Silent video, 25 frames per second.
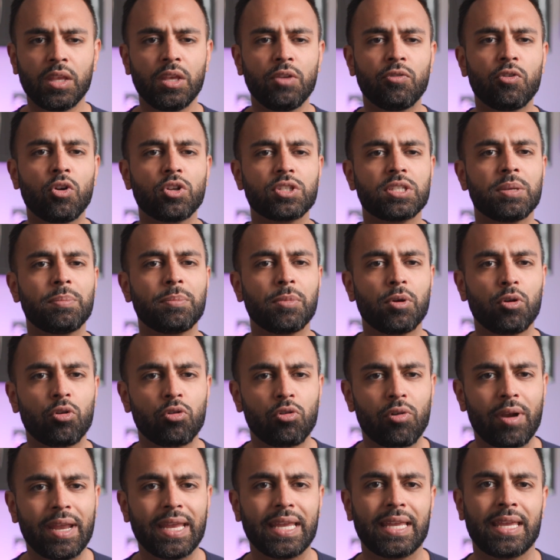You've got some
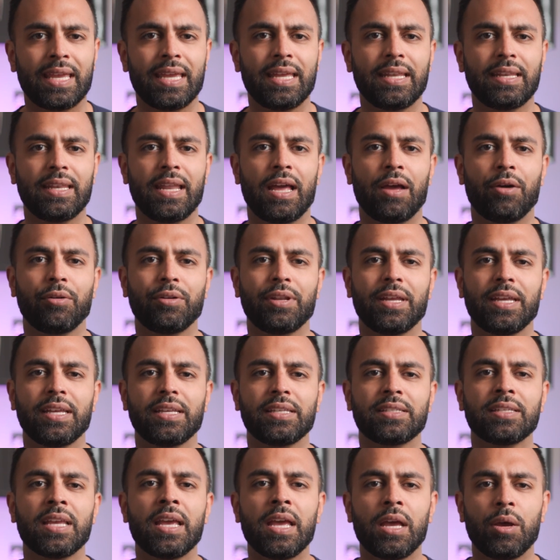great kit
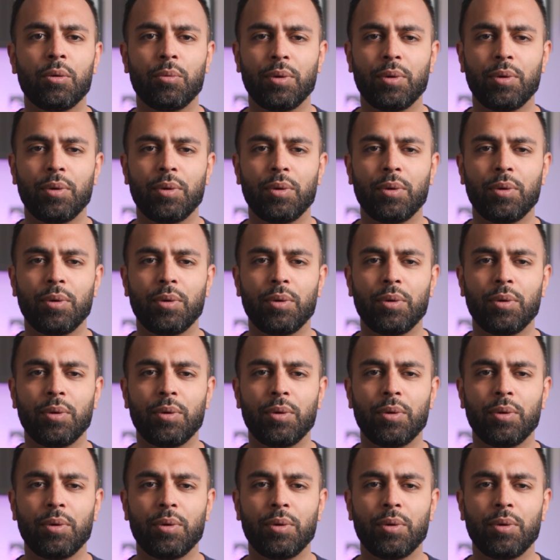nowadays